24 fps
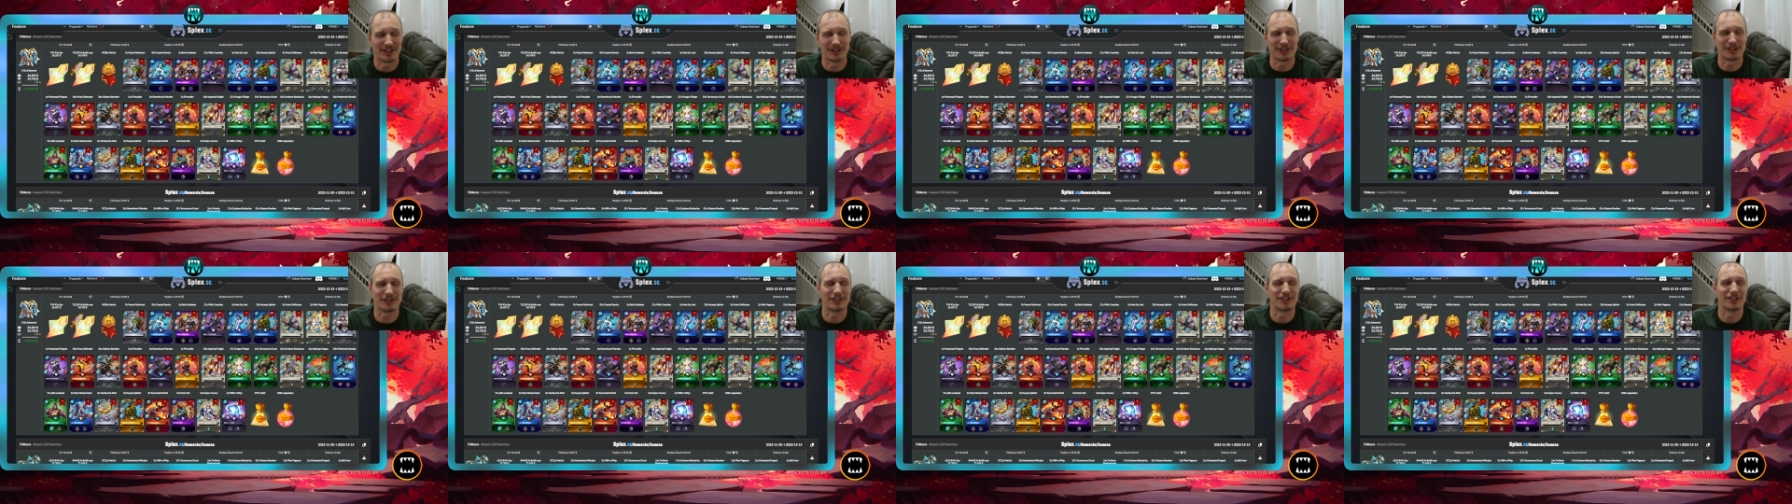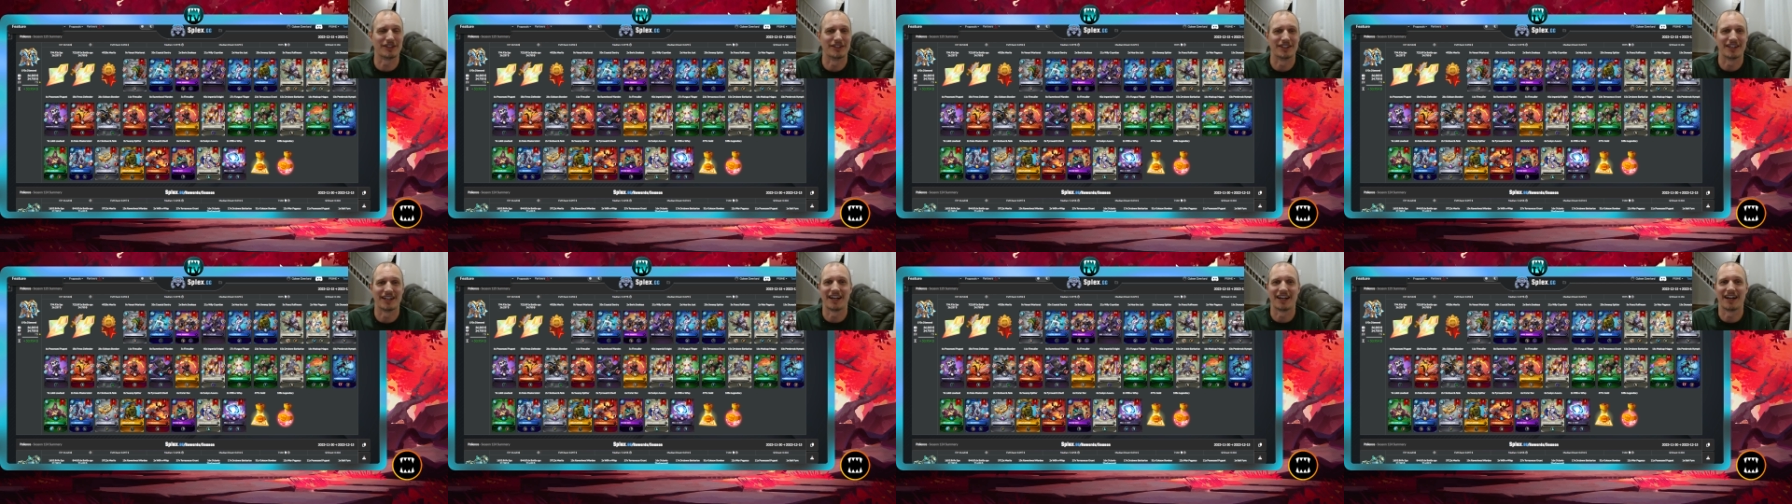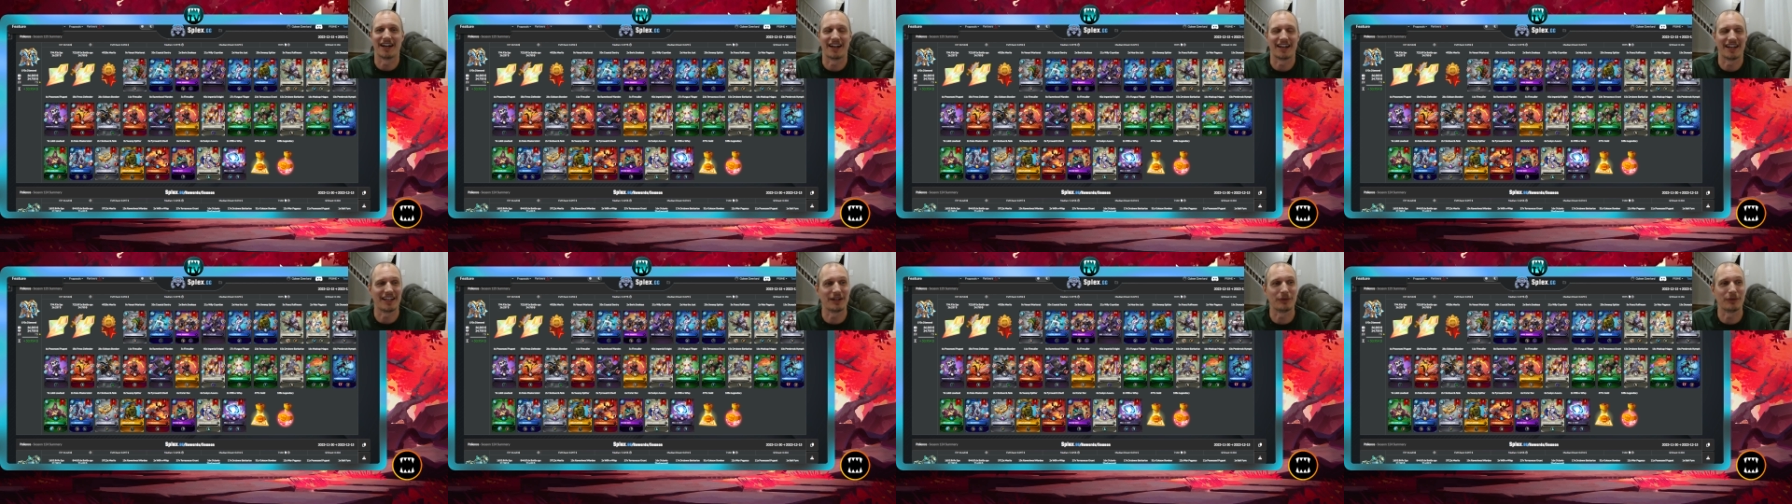oh, I,
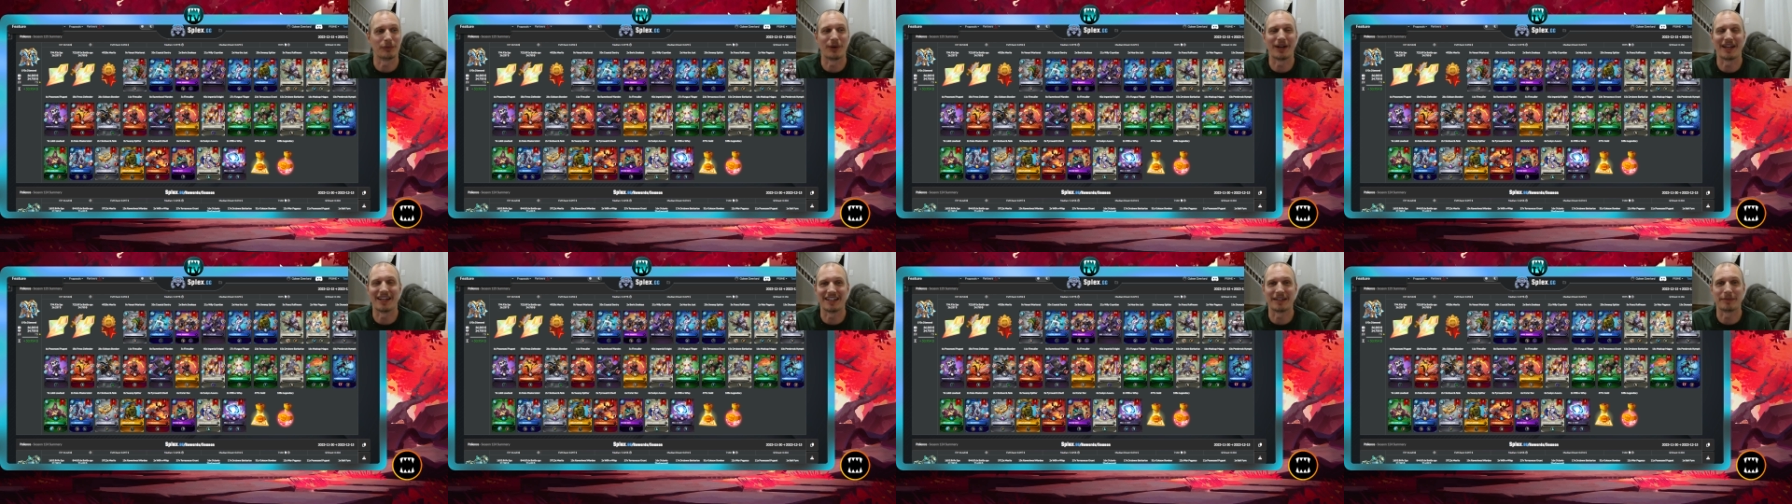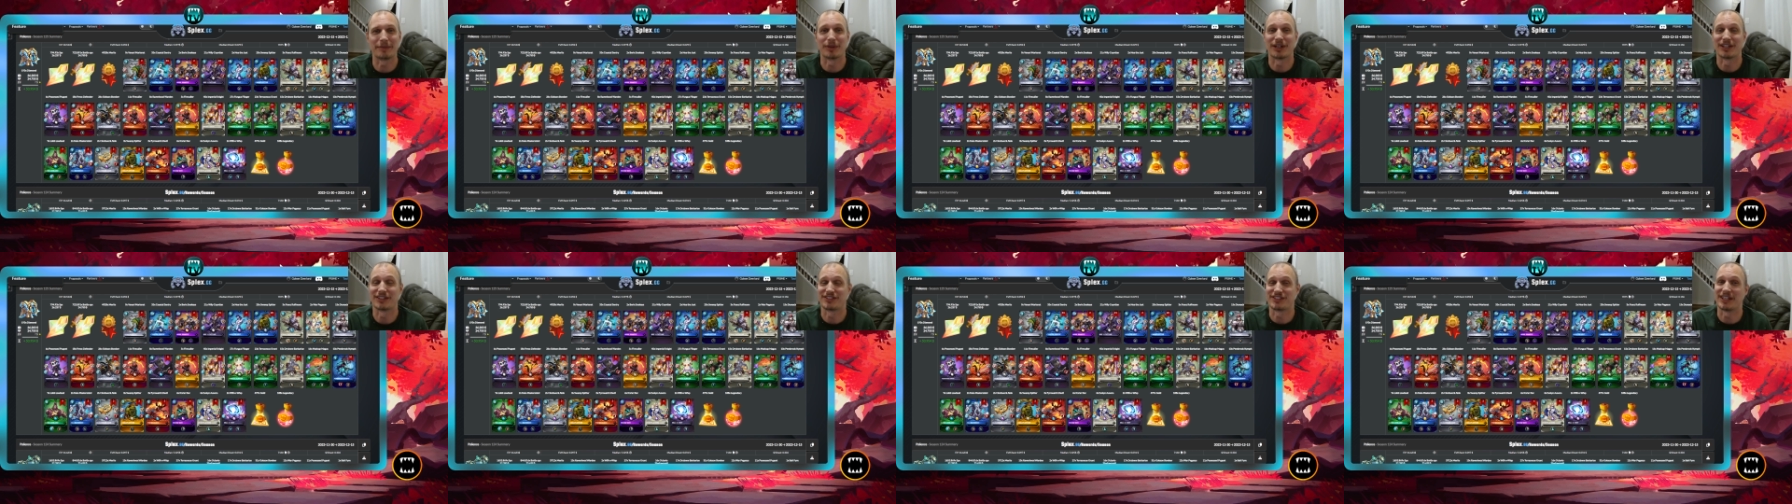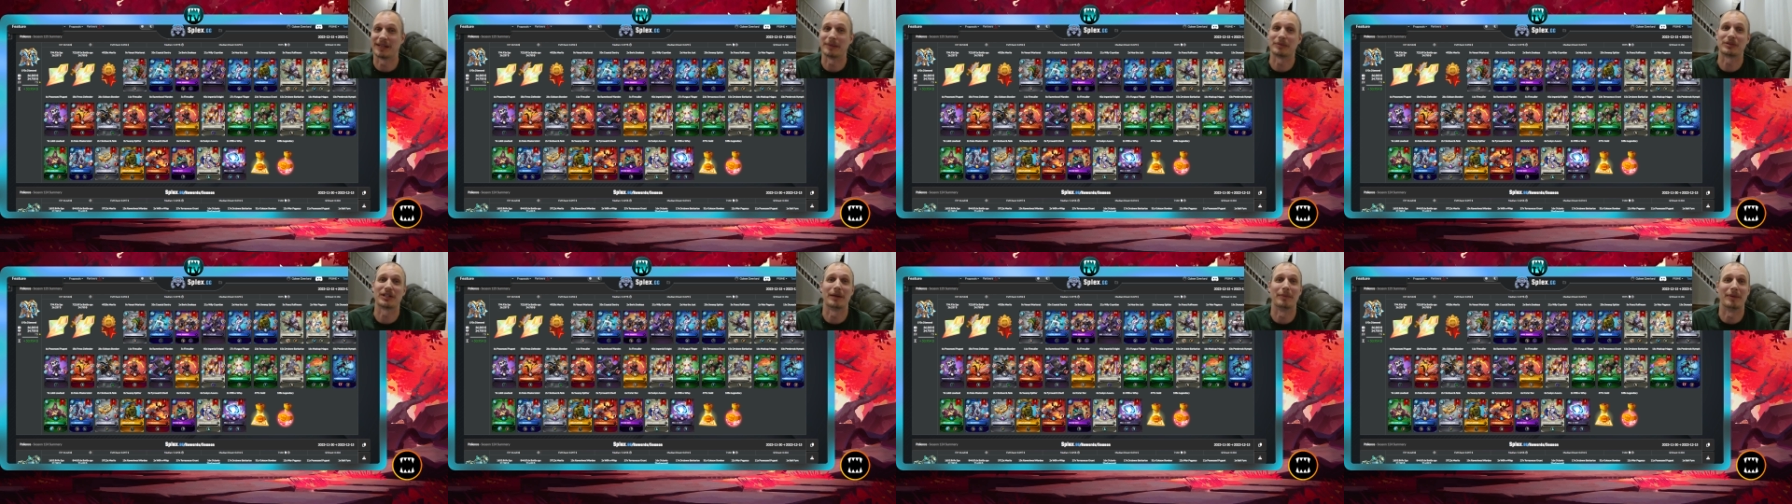I hate waiting, but at the
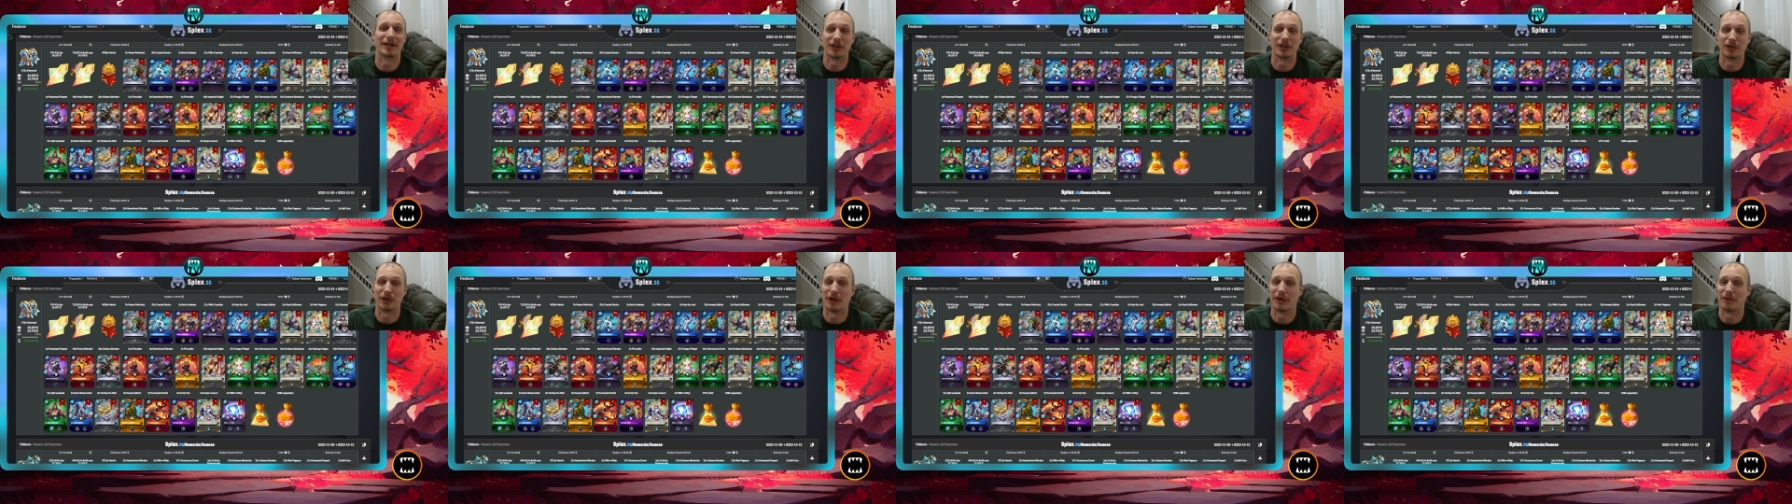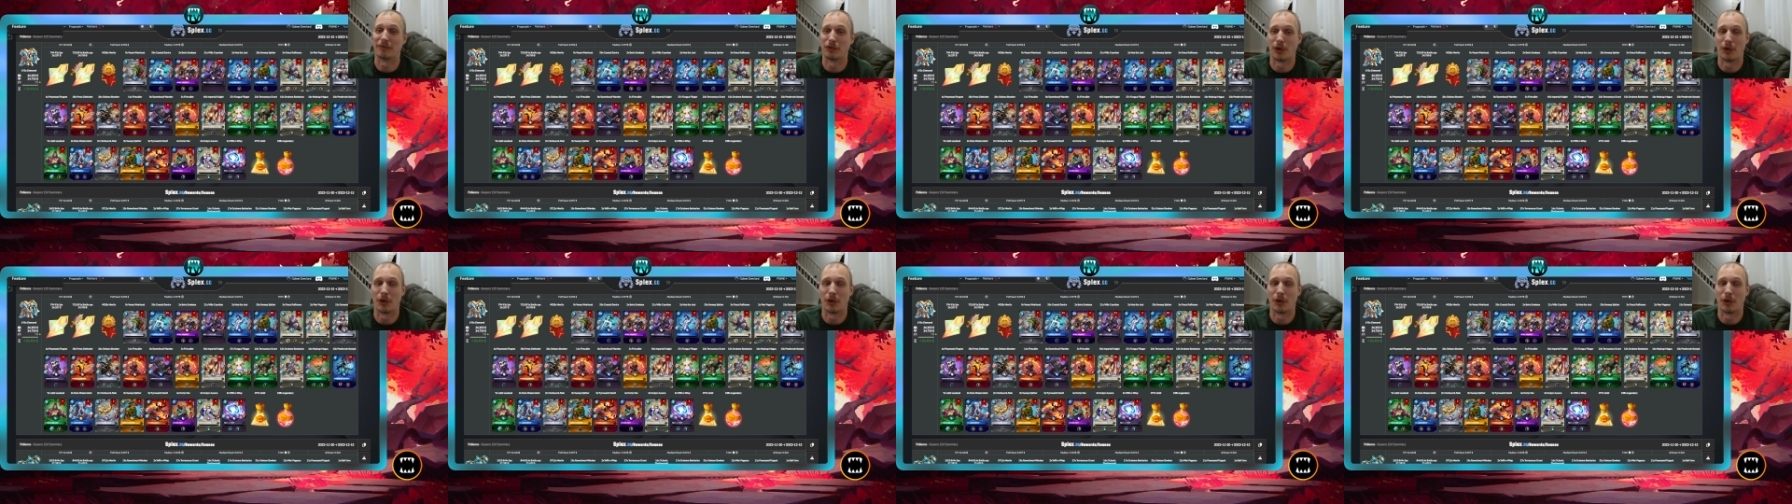same time, I love